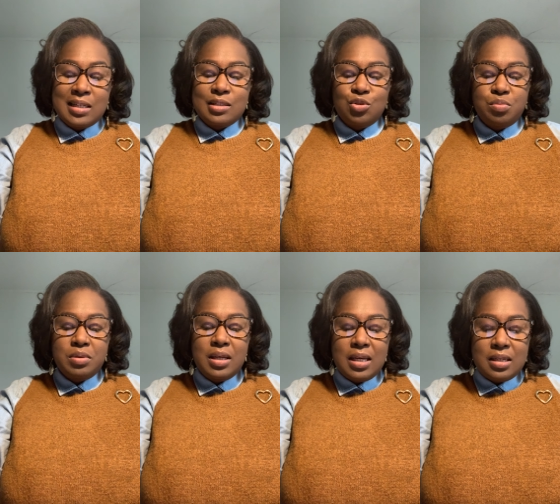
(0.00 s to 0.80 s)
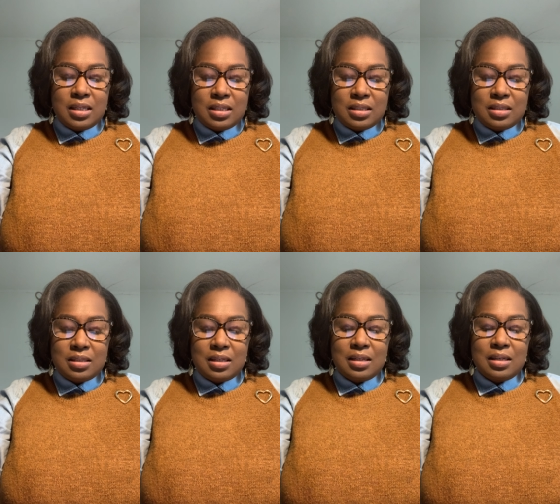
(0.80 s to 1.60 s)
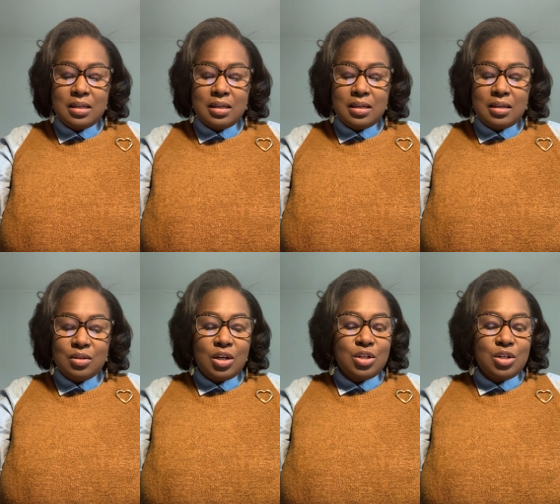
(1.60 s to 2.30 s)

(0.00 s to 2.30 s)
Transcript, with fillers: New beginnings, a